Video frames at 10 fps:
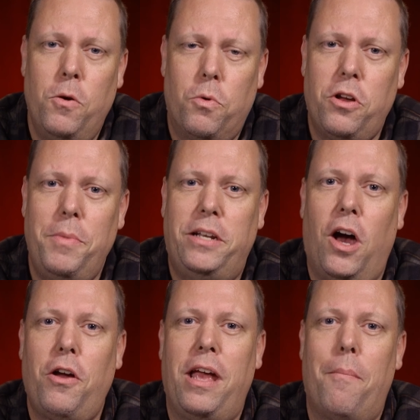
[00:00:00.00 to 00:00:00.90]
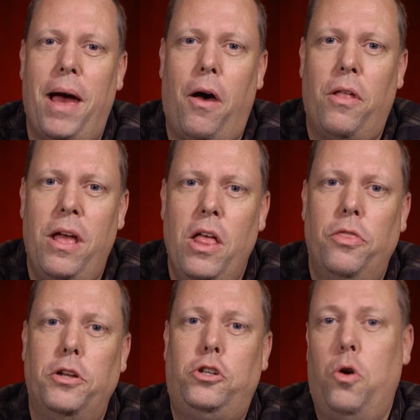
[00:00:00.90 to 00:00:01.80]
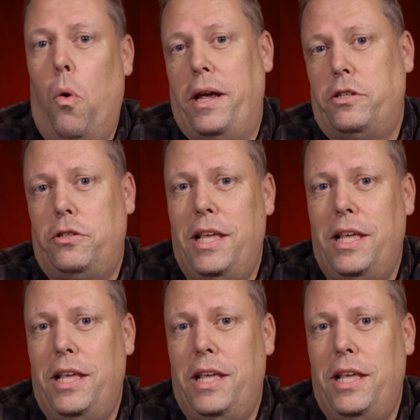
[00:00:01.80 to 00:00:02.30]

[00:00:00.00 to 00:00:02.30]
We're going to be talking about the choice